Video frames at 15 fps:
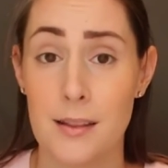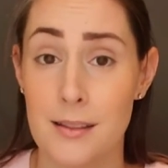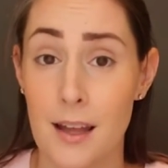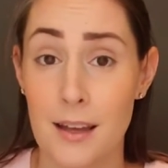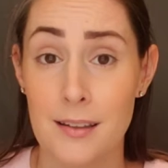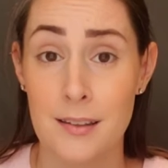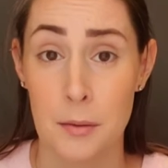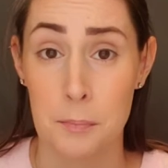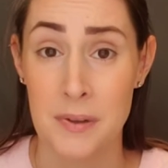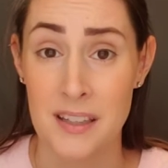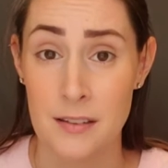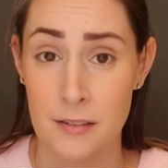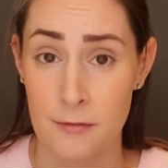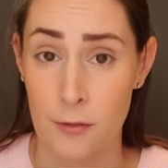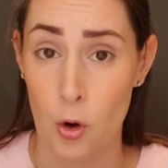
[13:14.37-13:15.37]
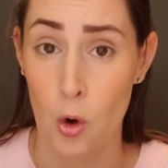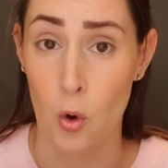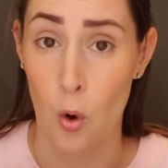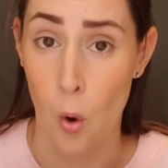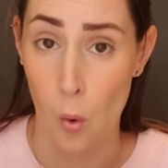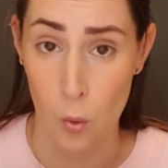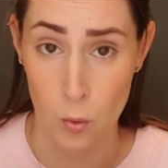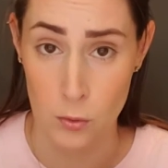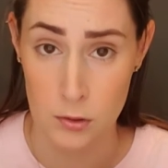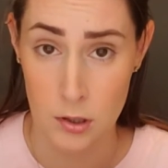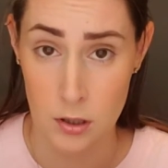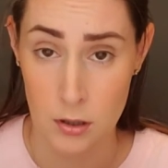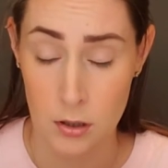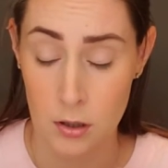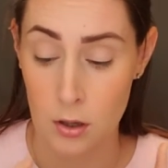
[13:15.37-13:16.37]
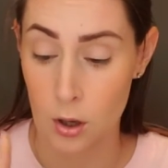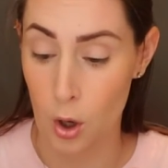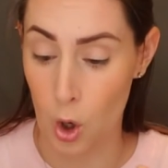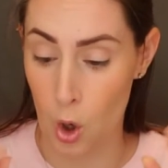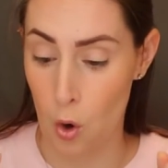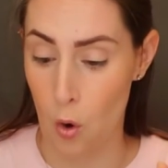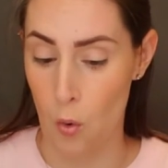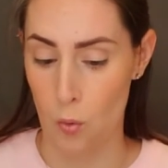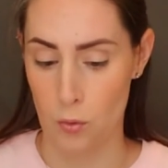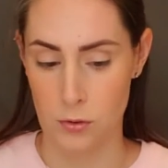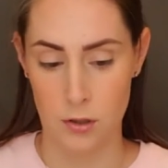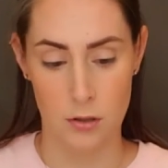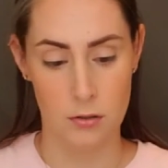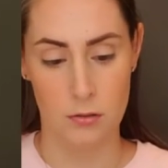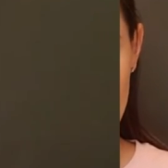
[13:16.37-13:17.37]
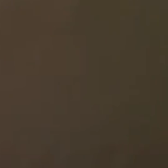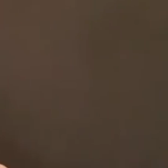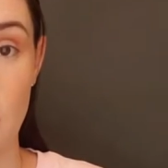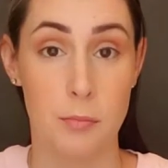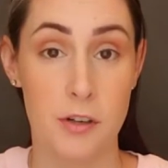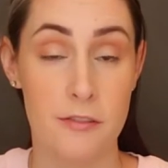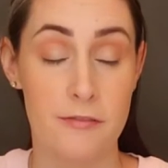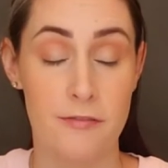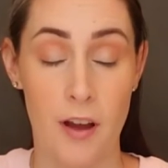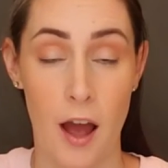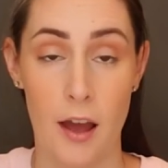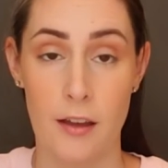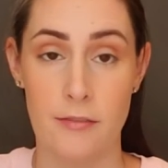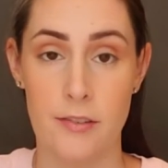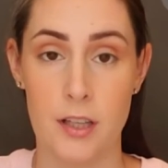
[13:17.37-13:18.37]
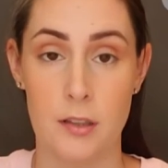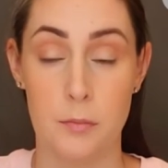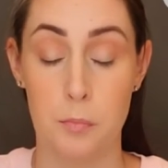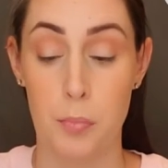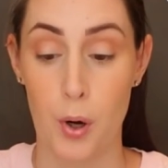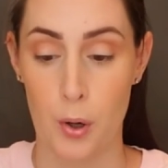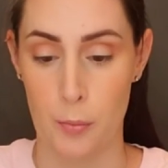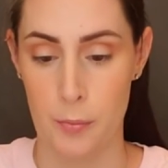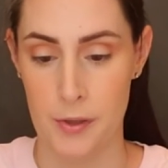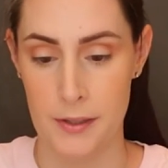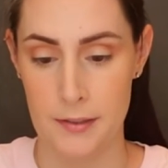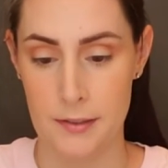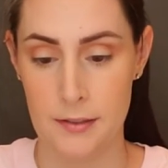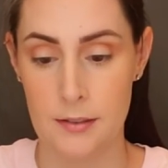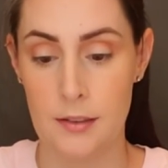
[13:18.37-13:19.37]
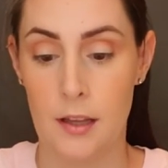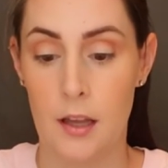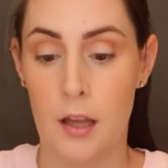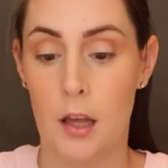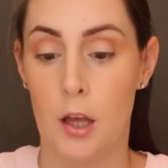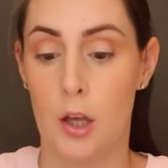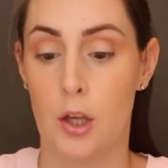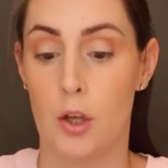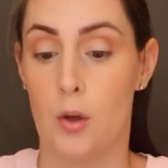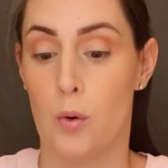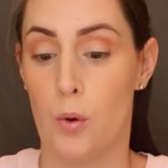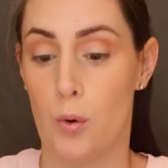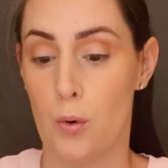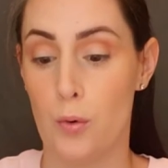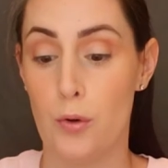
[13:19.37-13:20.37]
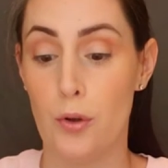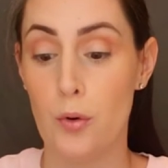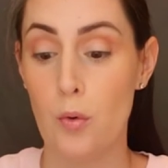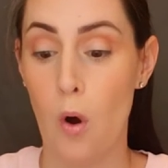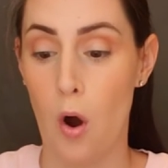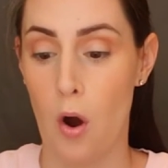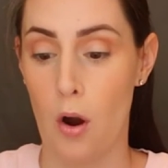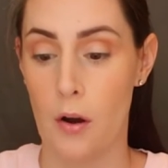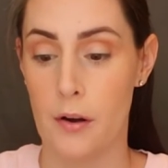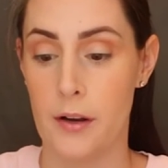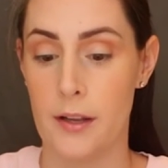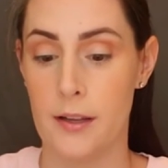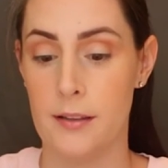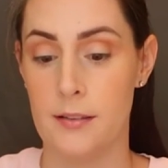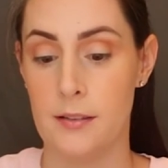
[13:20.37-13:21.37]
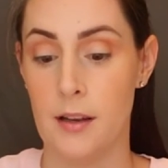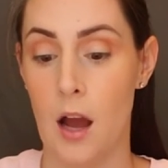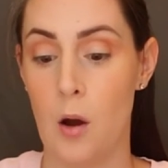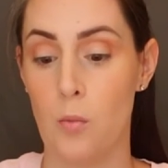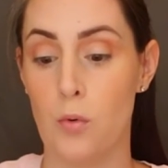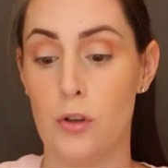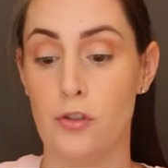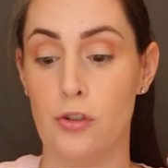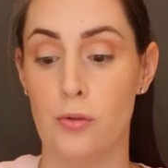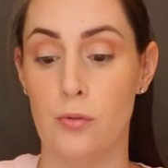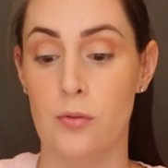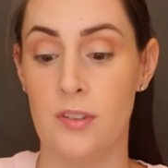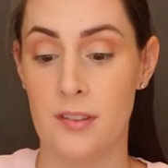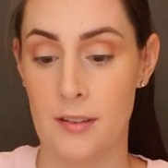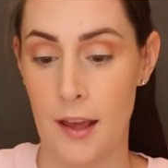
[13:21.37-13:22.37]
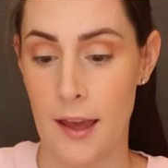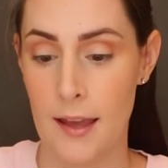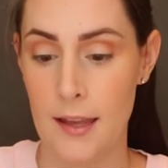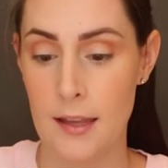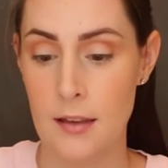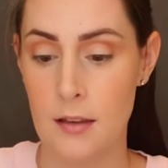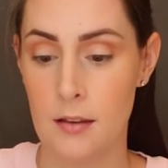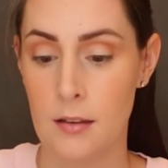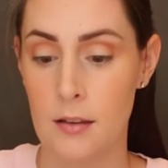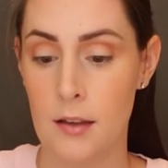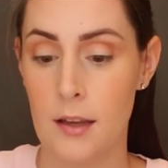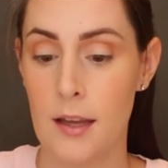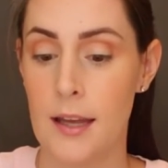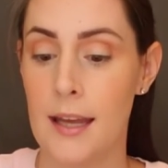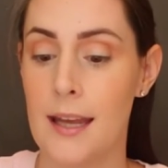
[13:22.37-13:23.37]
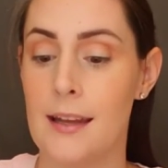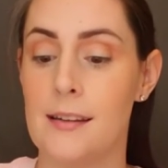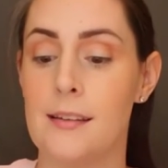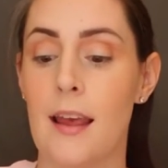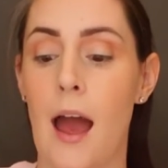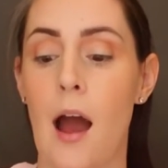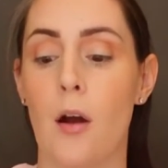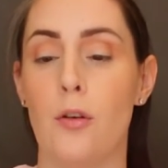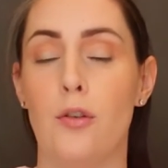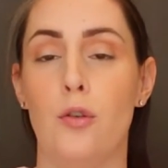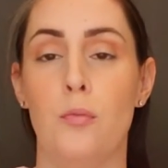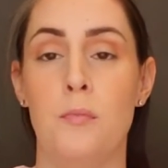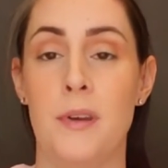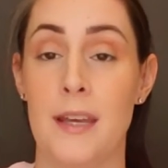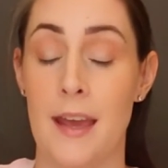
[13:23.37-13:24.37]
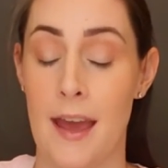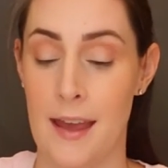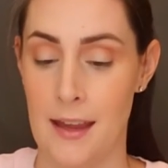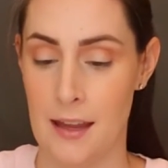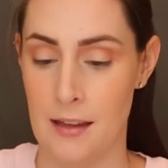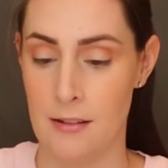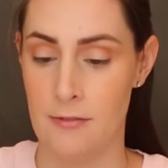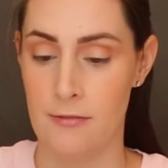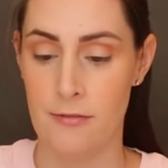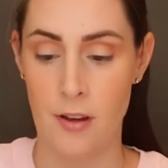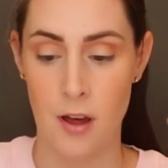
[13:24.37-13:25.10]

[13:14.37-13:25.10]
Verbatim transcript: that is a piece of gold. Gold. Chapter 5 is purpose. Who you are is not what you say, it's how you behave.